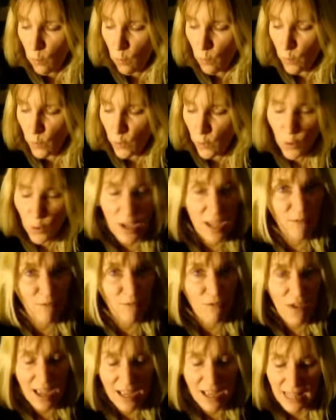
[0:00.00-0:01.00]
You can
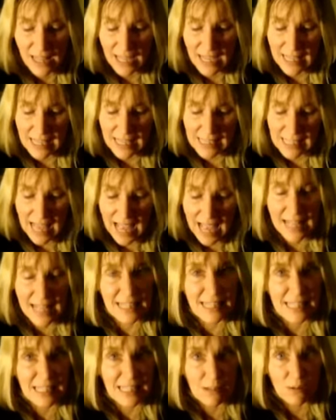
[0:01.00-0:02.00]
find these at
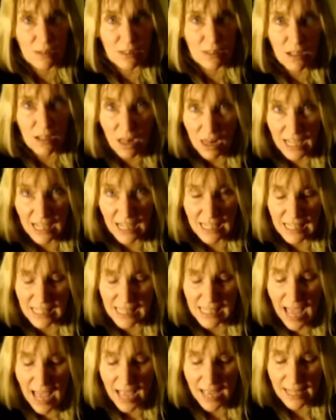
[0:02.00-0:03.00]
Skully
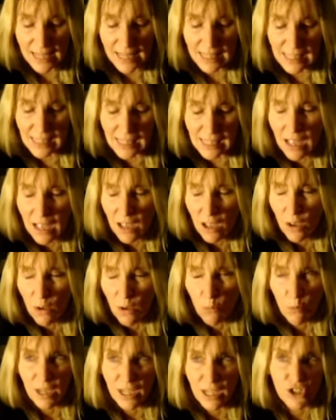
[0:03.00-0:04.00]
Designs.
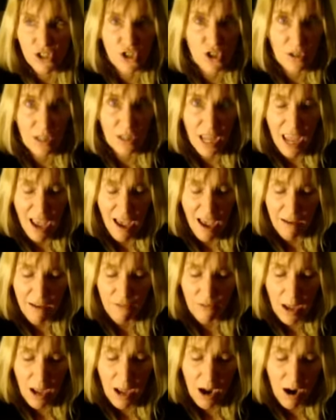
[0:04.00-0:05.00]
We should
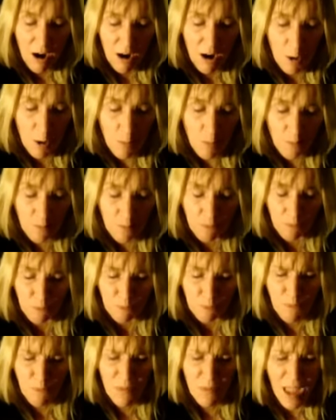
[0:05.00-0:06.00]
have our
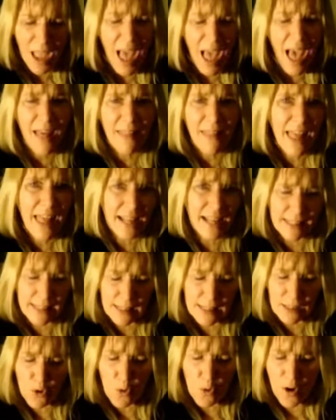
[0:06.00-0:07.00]
online
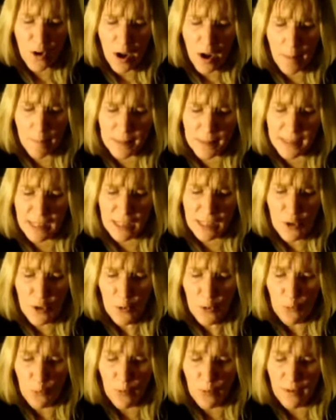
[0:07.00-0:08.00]
store up
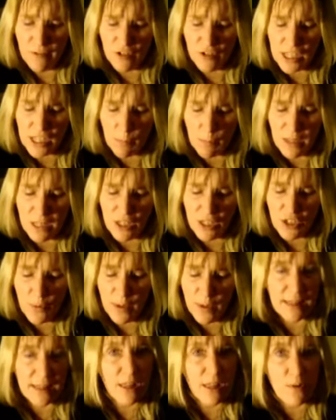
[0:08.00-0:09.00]
soon. We've just been
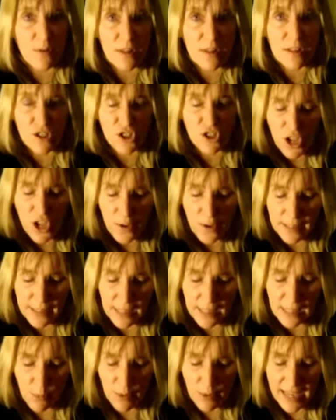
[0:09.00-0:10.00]
doing local
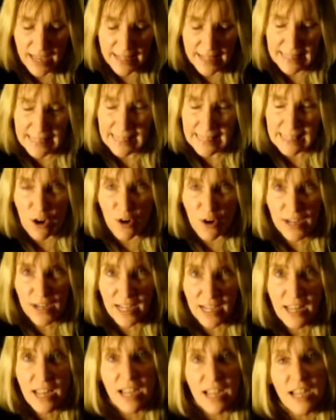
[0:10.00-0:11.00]
shows as we get
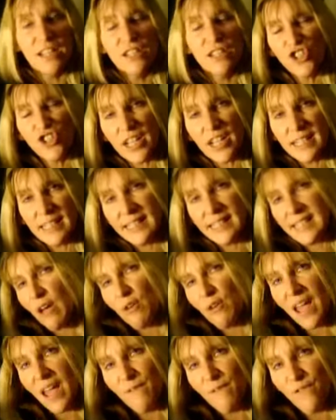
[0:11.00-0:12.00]
started. Check us
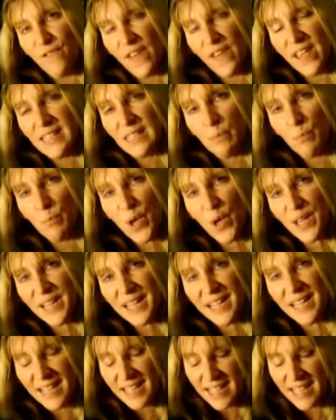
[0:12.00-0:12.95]
out on Facebook,